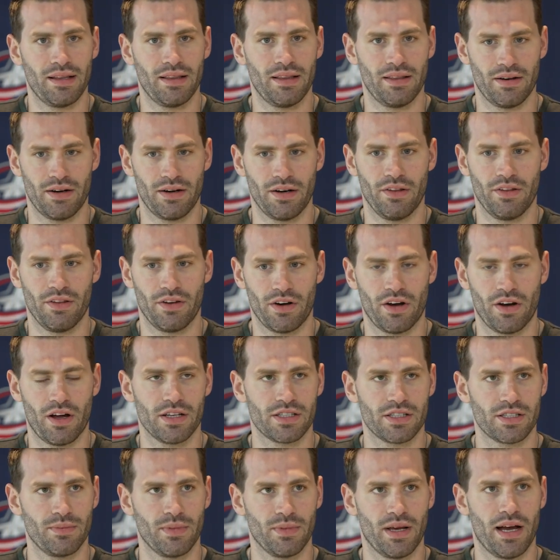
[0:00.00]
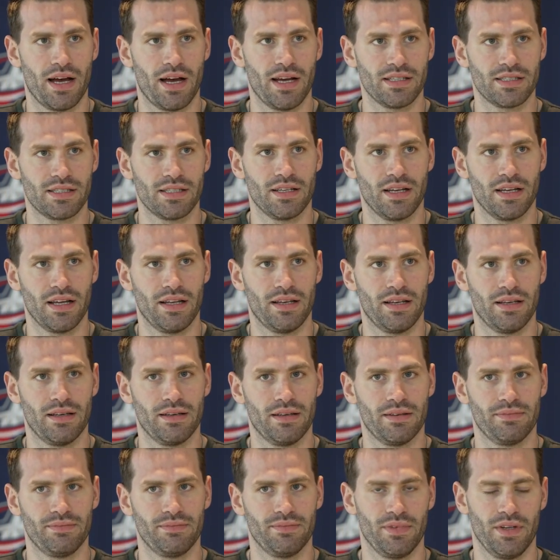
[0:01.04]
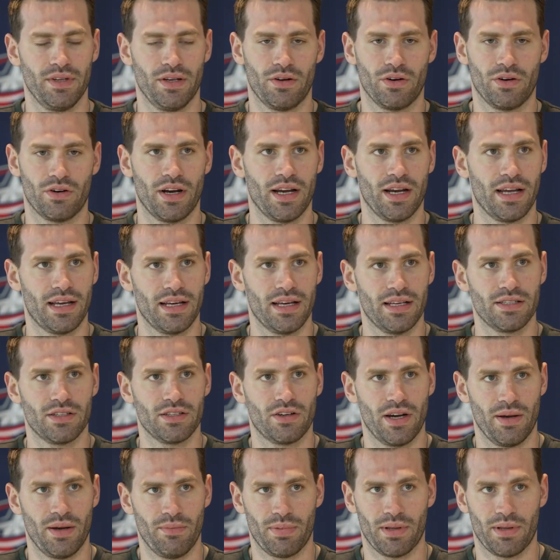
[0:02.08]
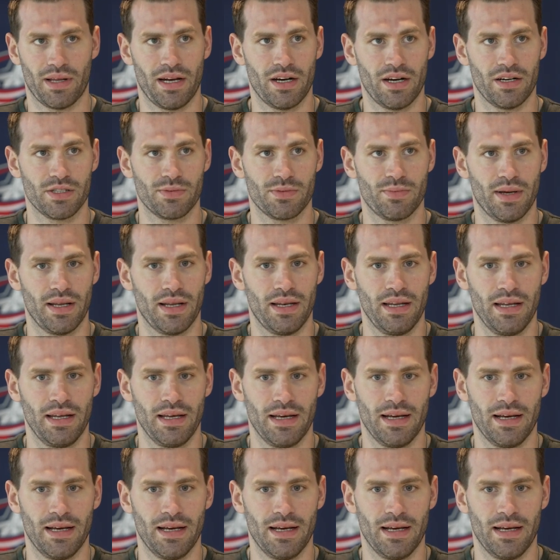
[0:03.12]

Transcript: They're awesome guys, and you know, great kids, great players, but